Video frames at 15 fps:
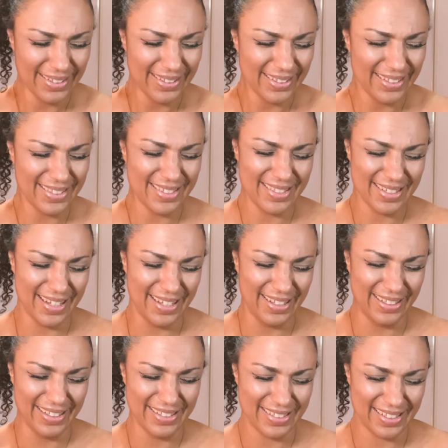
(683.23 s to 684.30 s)

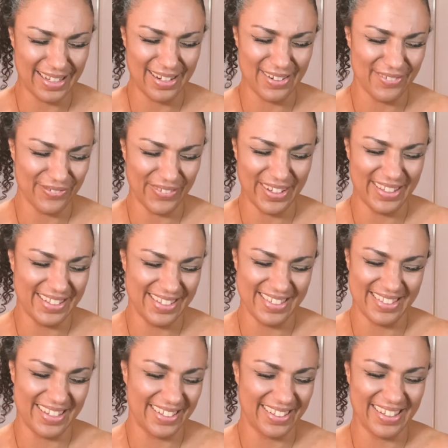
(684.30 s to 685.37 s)
Let's clarify this
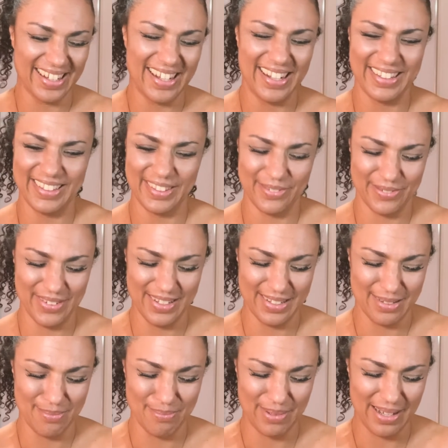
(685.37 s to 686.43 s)
sun card in the
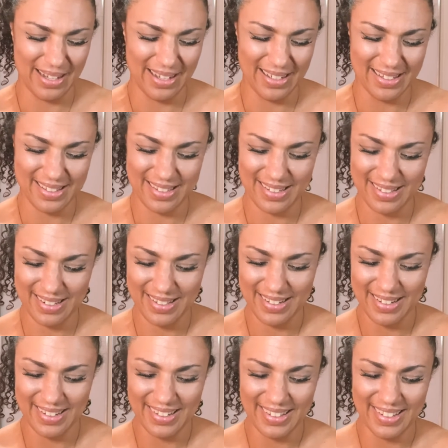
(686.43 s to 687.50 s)
recent past.
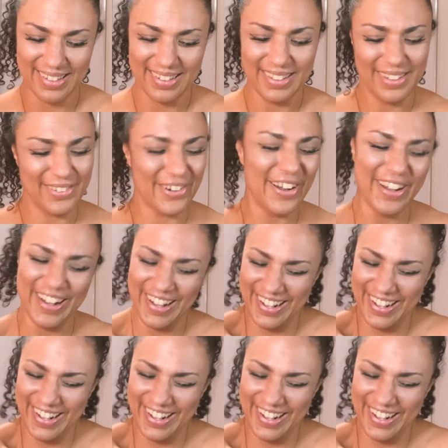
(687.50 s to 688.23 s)
All right.